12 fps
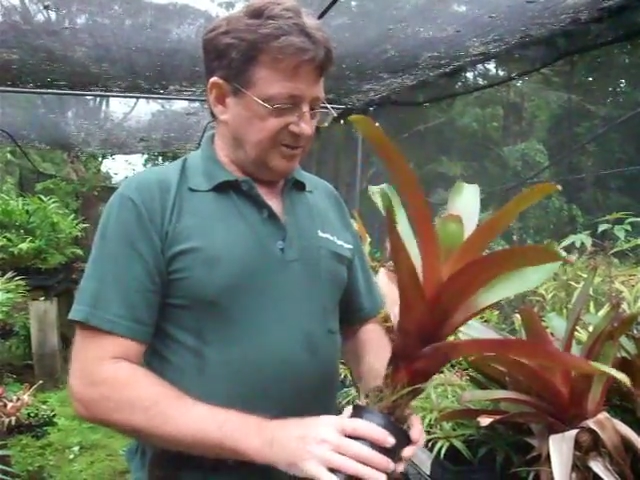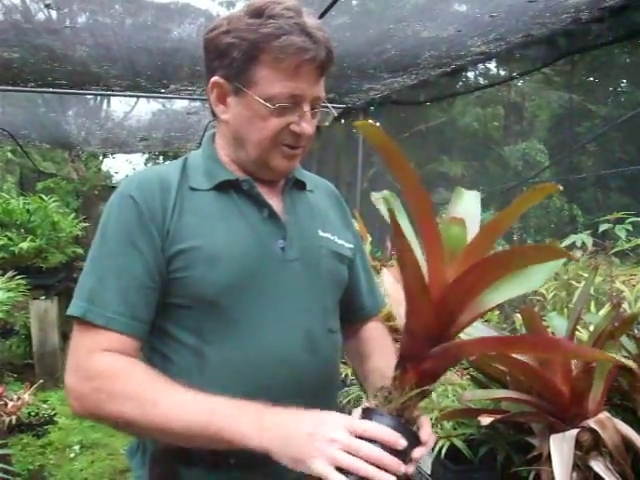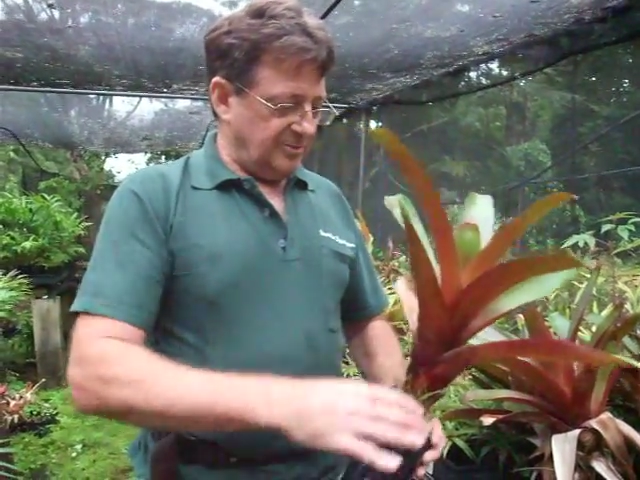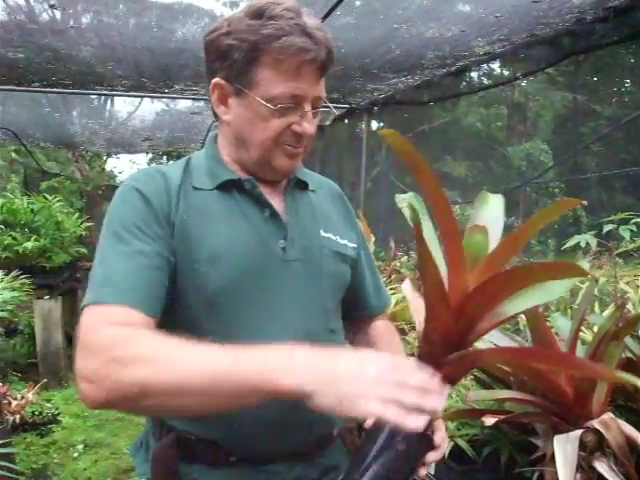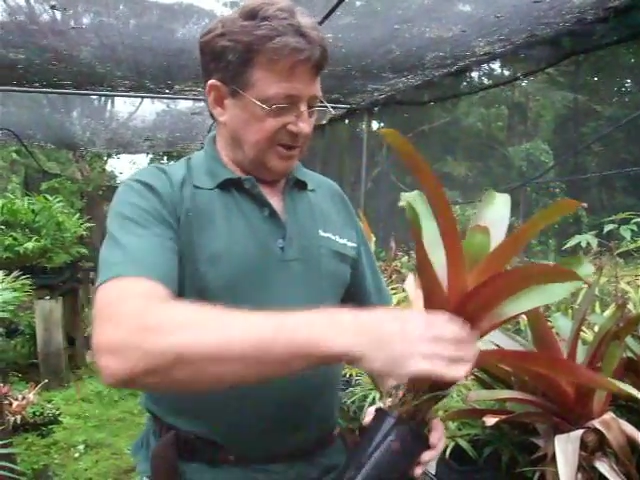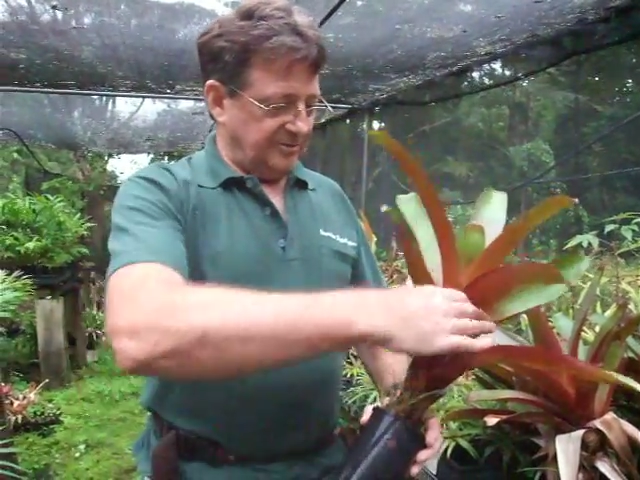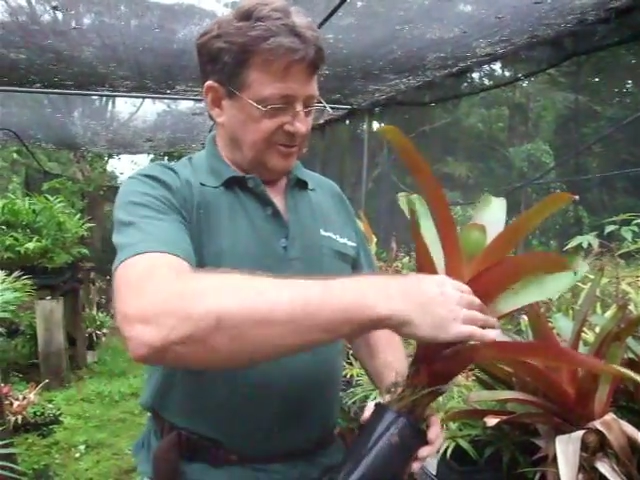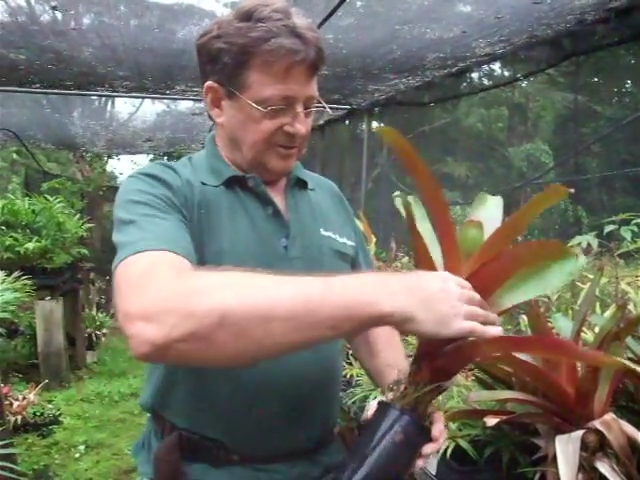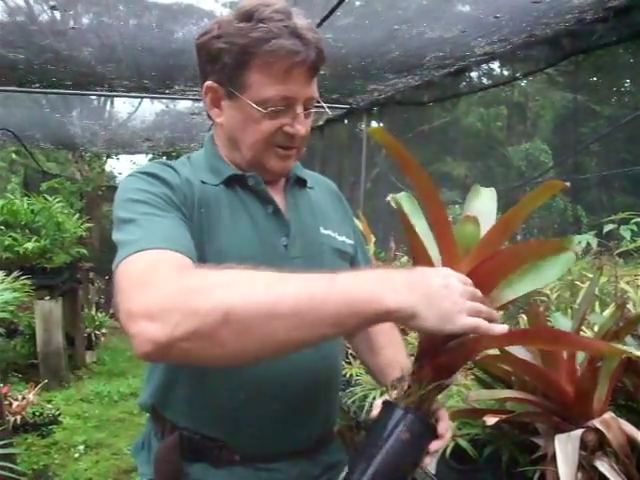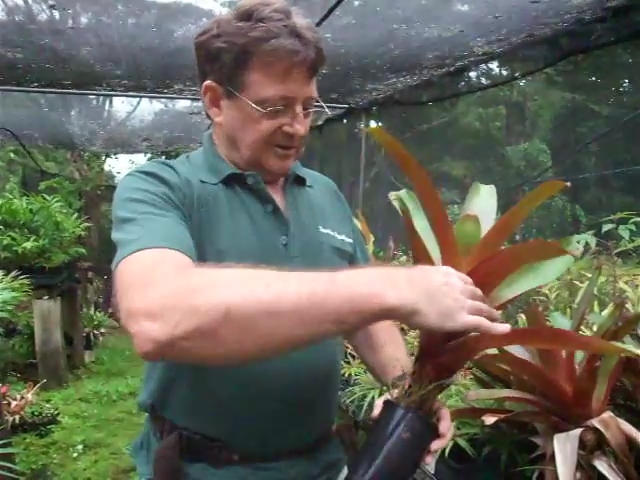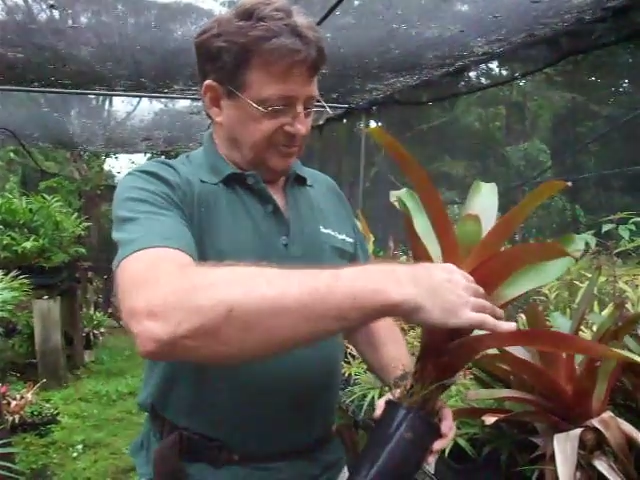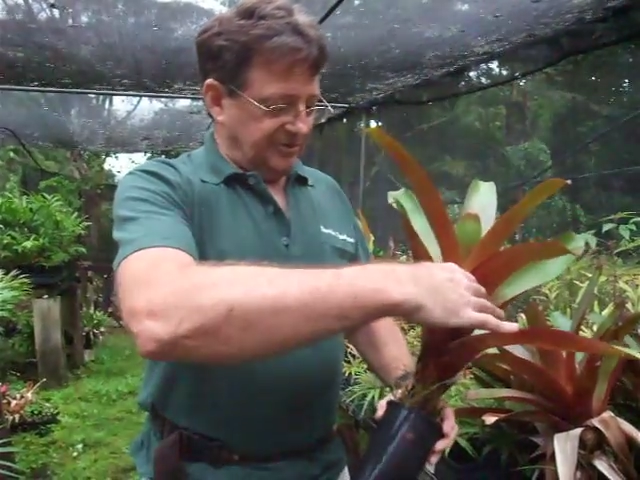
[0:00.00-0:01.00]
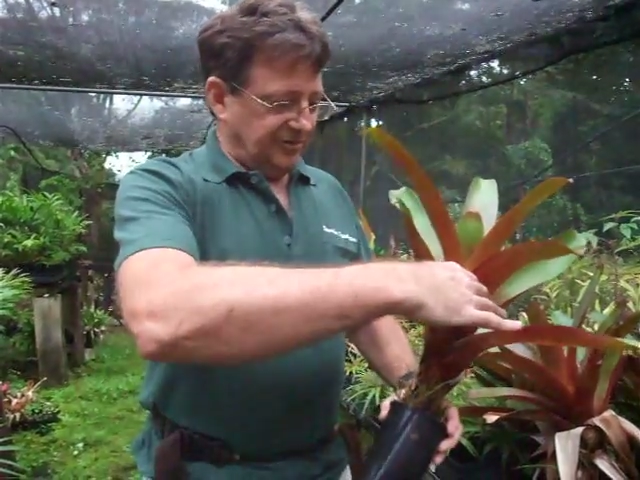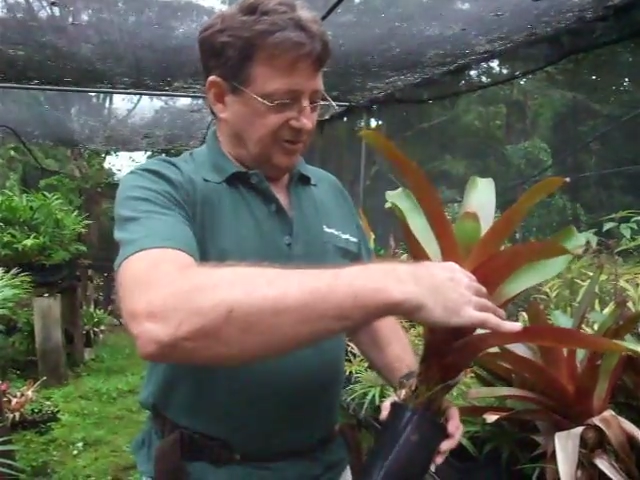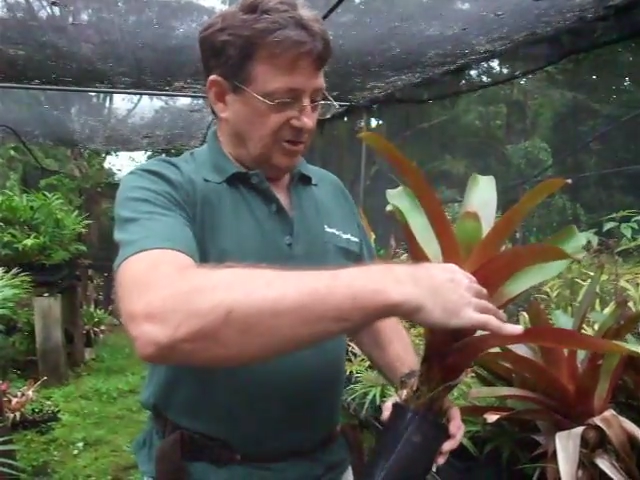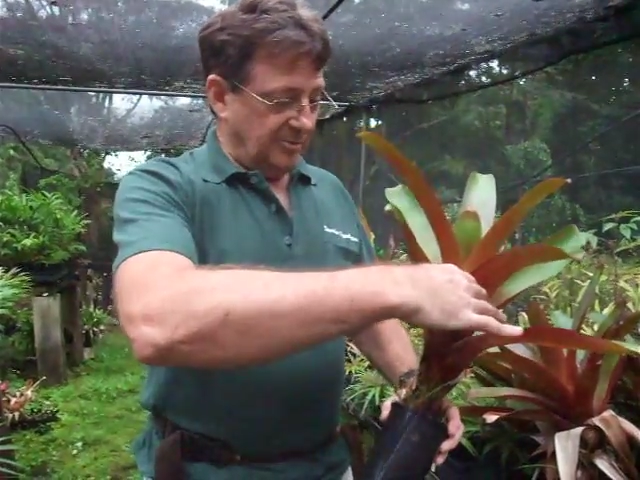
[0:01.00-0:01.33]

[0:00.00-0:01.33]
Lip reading: They're about this high,